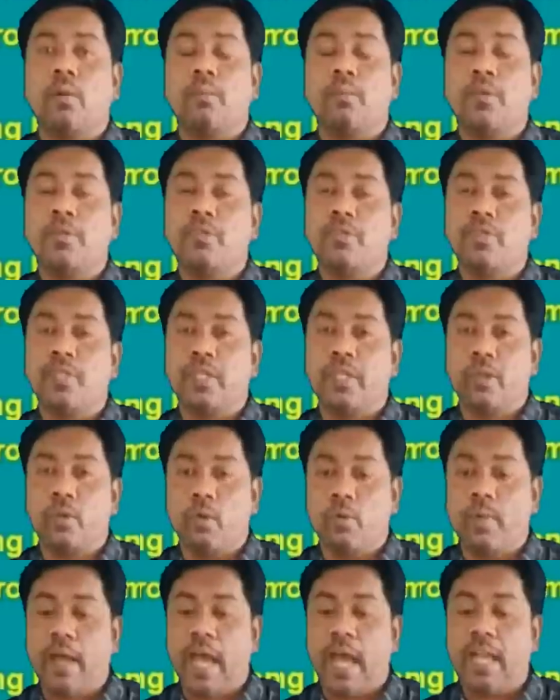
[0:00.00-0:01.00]
pituitary
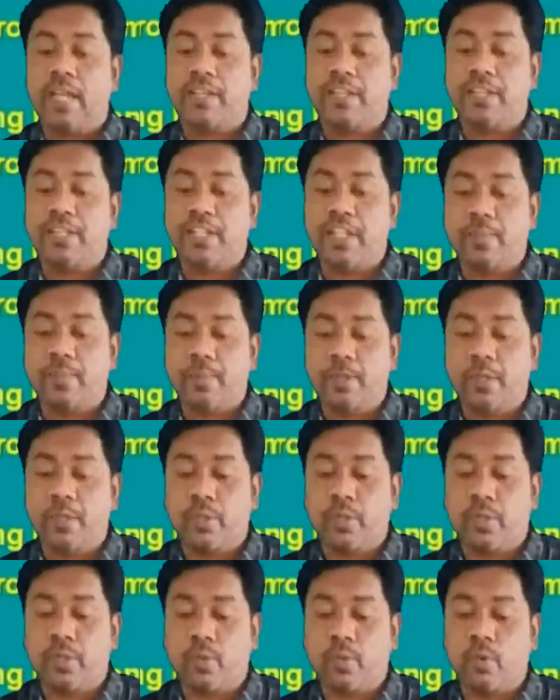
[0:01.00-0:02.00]
lobe.
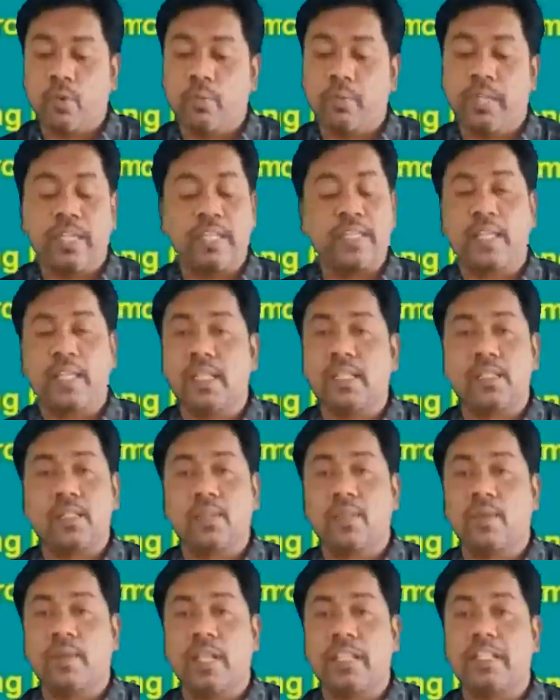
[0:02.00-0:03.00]
It is also
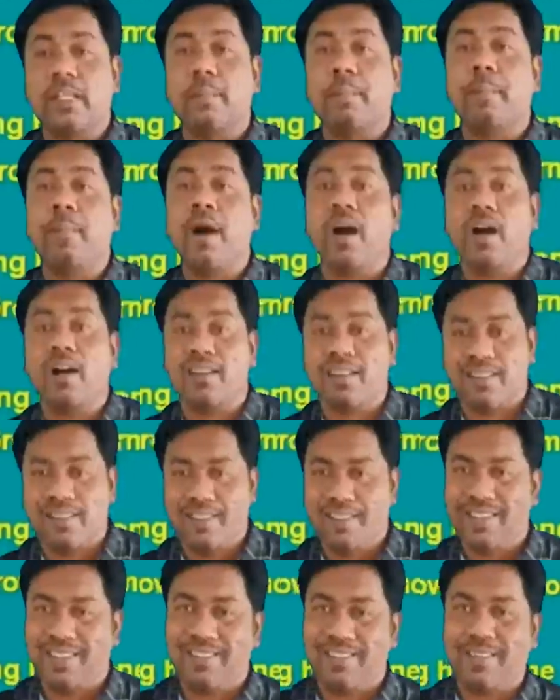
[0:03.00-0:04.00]
known as a pars
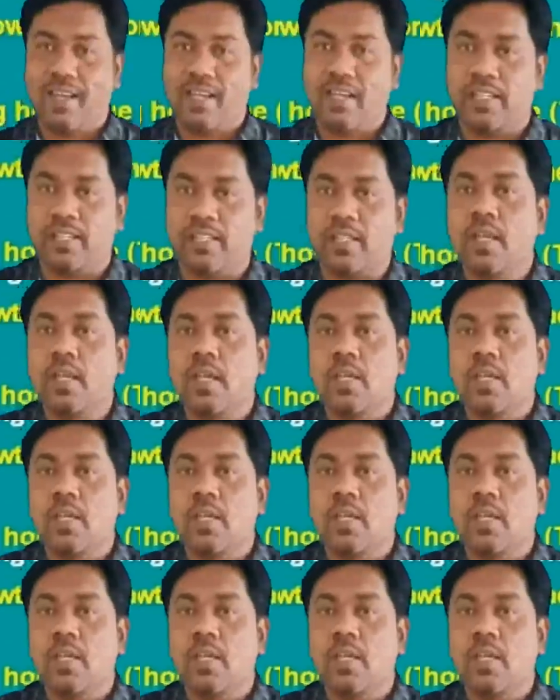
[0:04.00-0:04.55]
distalis.